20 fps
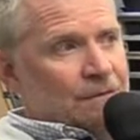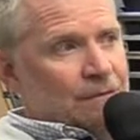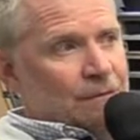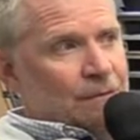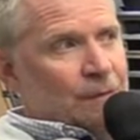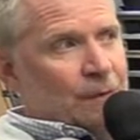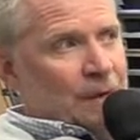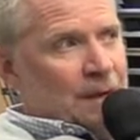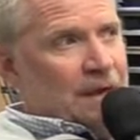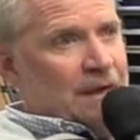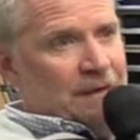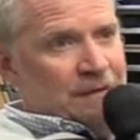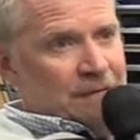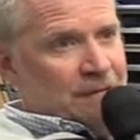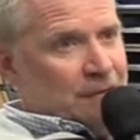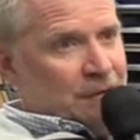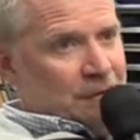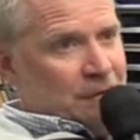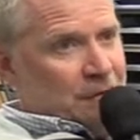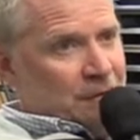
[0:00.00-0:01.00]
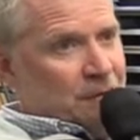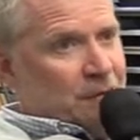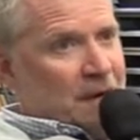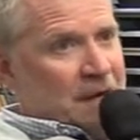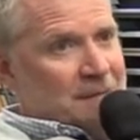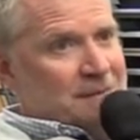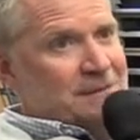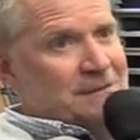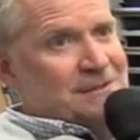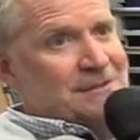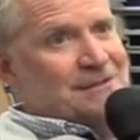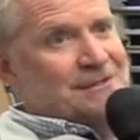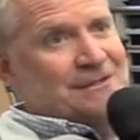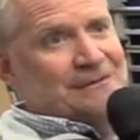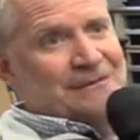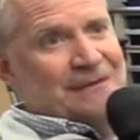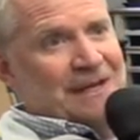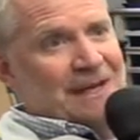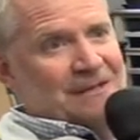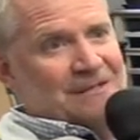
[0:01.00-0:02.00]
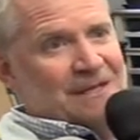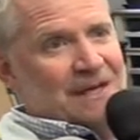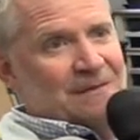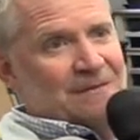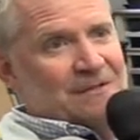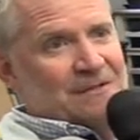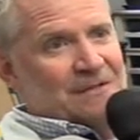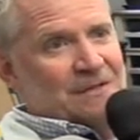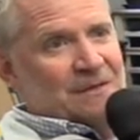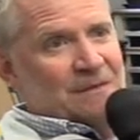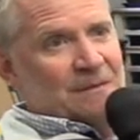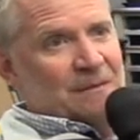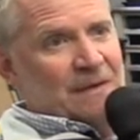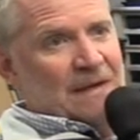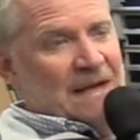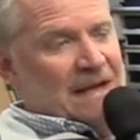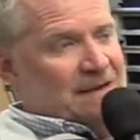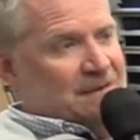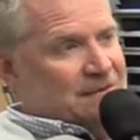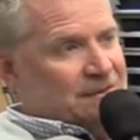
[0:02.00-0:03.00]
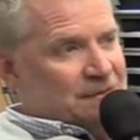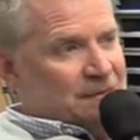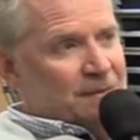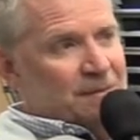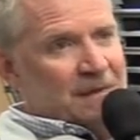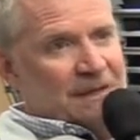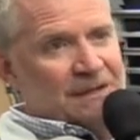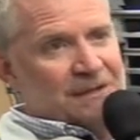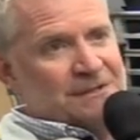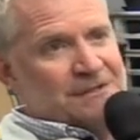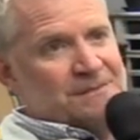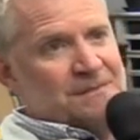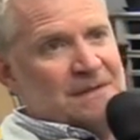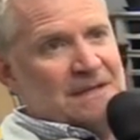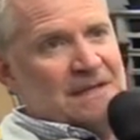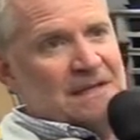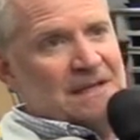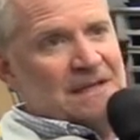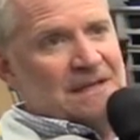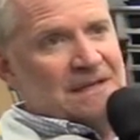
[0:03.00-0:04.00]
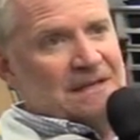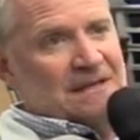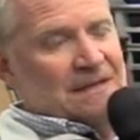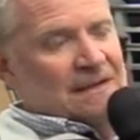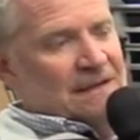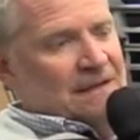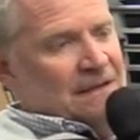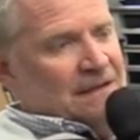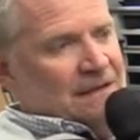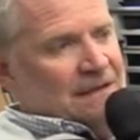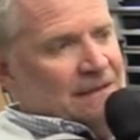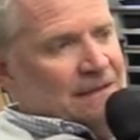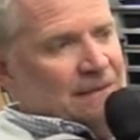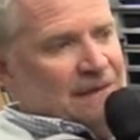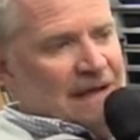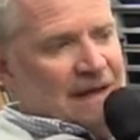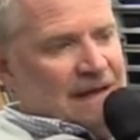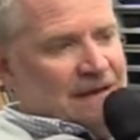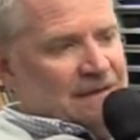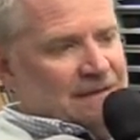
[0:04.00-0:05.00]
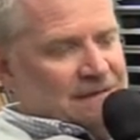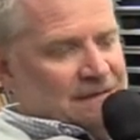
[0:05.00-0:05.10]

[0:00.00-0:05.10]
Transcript: were in great position to win that championship. We had tremendous speed. We had